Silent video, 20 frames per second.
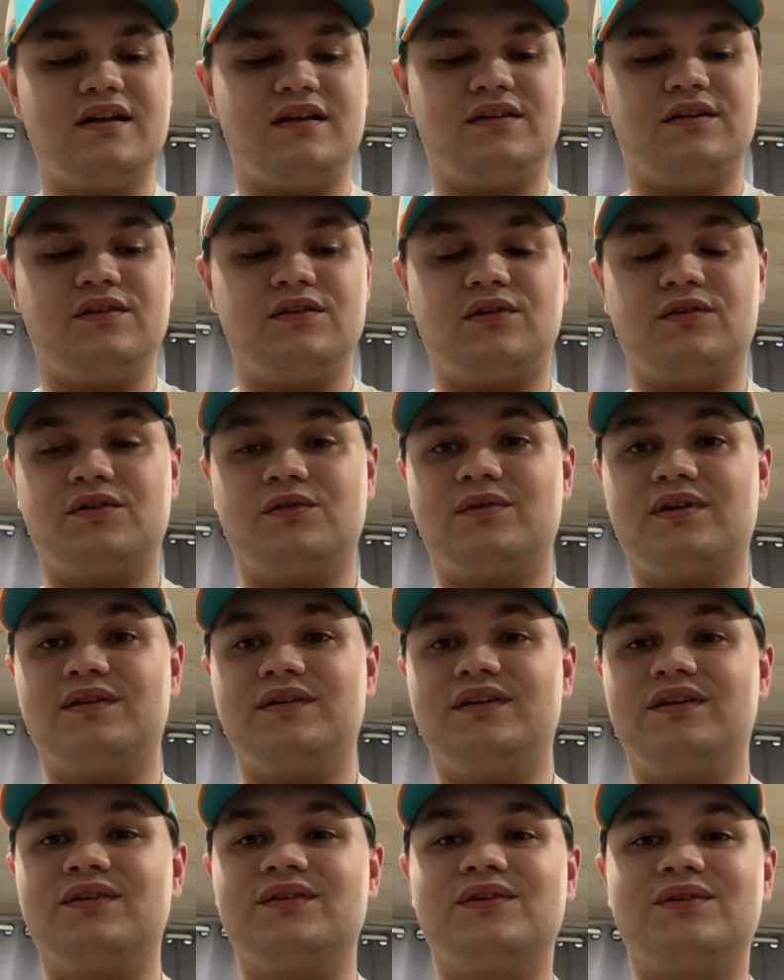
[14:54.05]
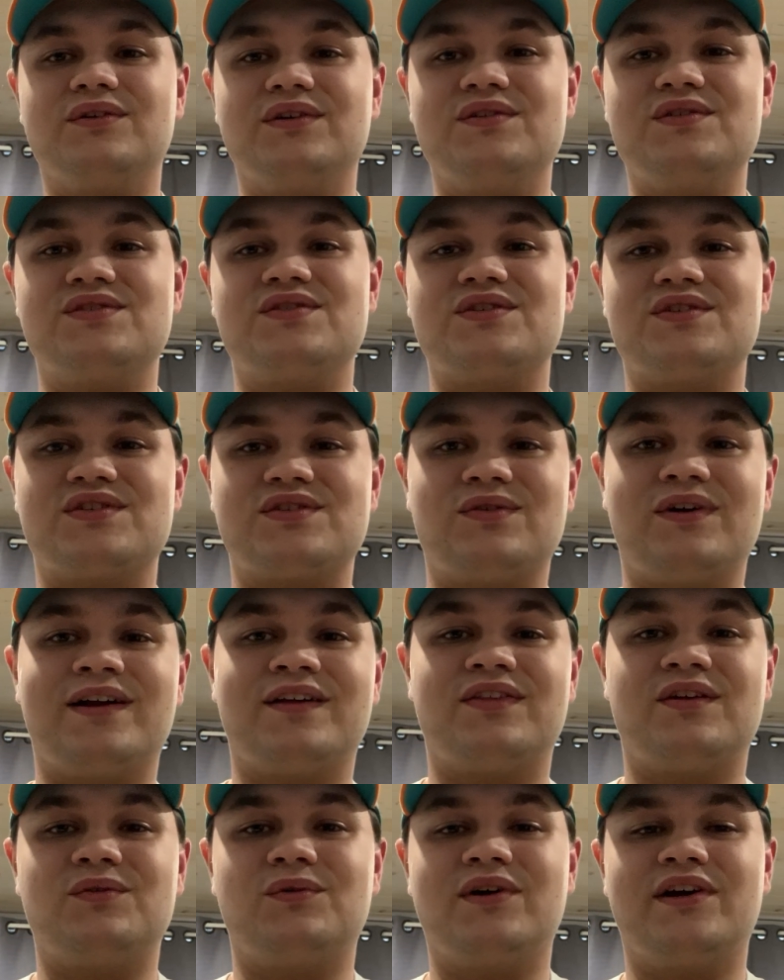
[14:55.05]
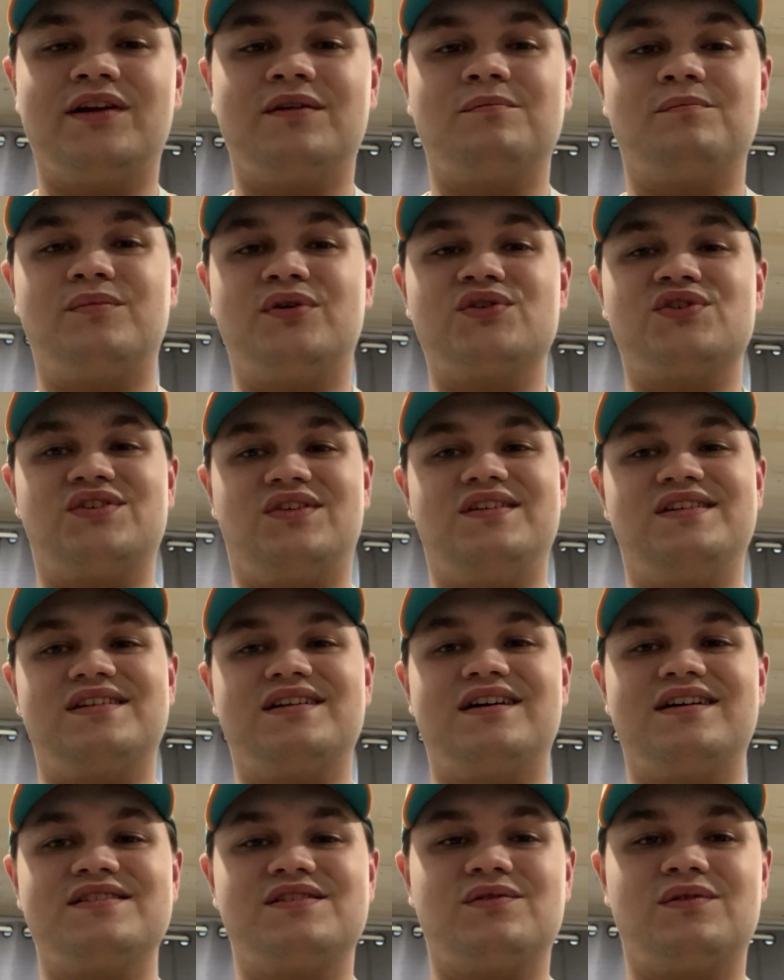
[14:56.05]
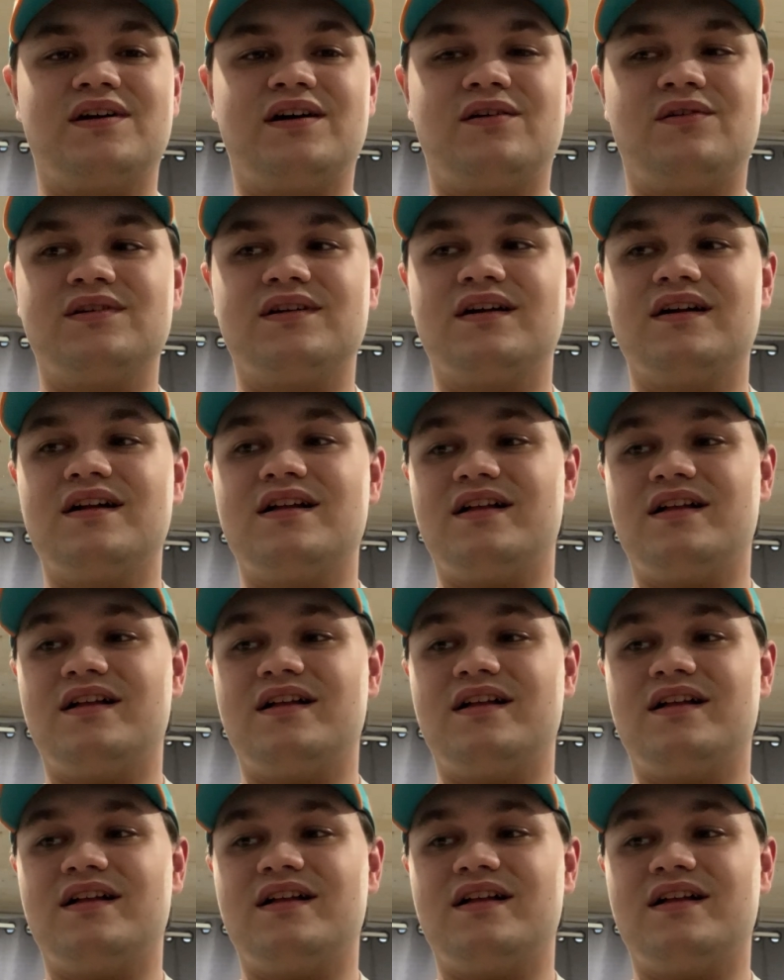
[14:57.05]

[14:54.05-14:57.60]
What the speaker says: to really, use their strength and weight and push these guys around.